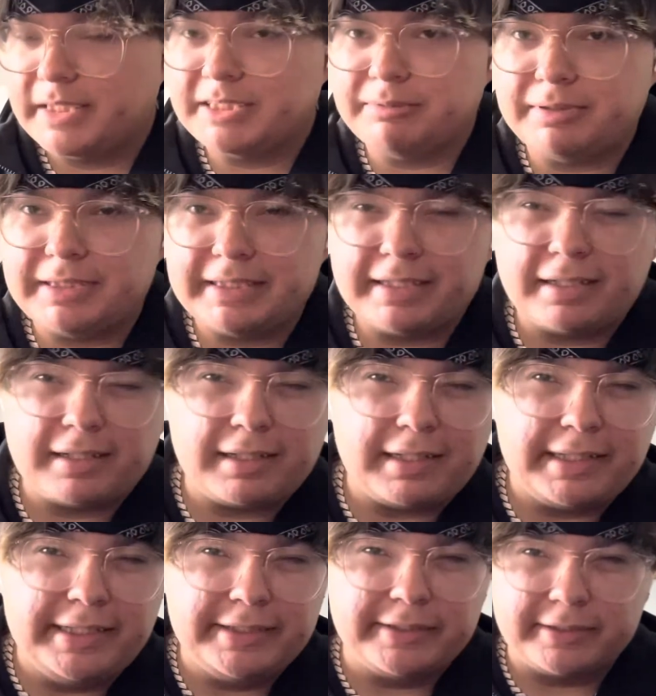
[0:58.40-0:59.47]
Smells like a
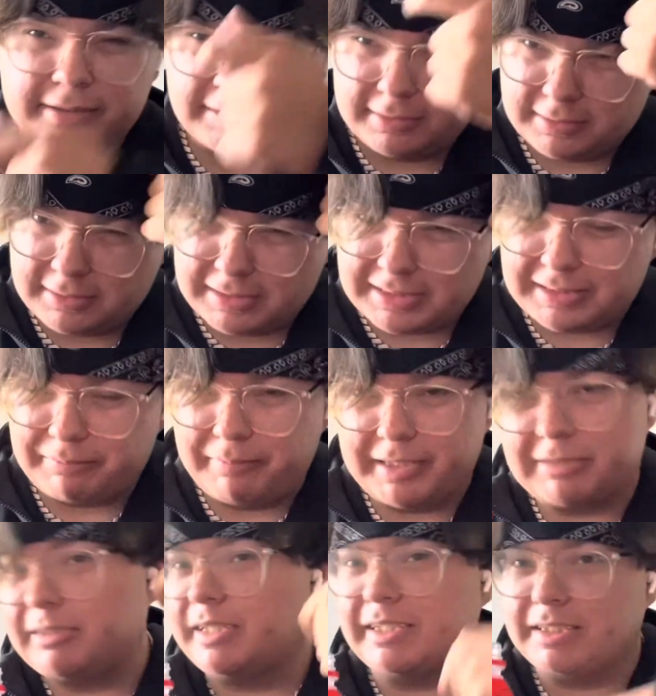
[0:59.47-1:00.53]
cleaner.
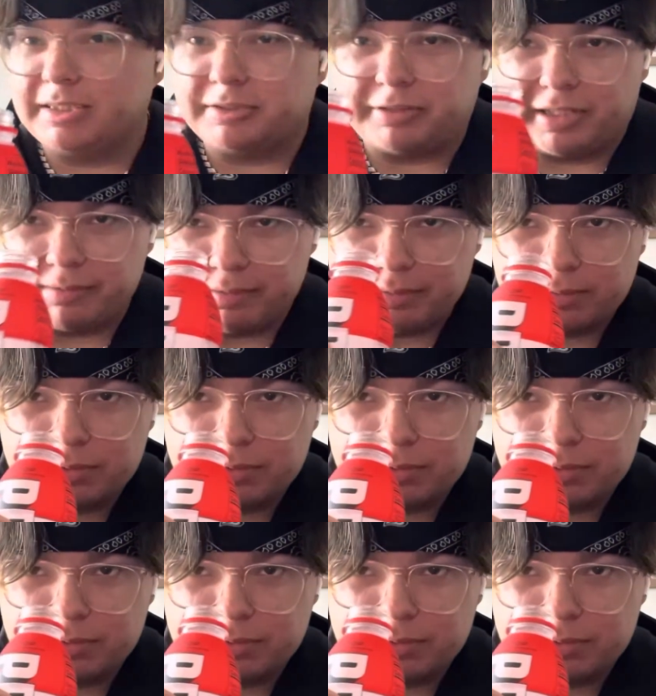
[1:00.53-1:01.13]
best way I can describe it.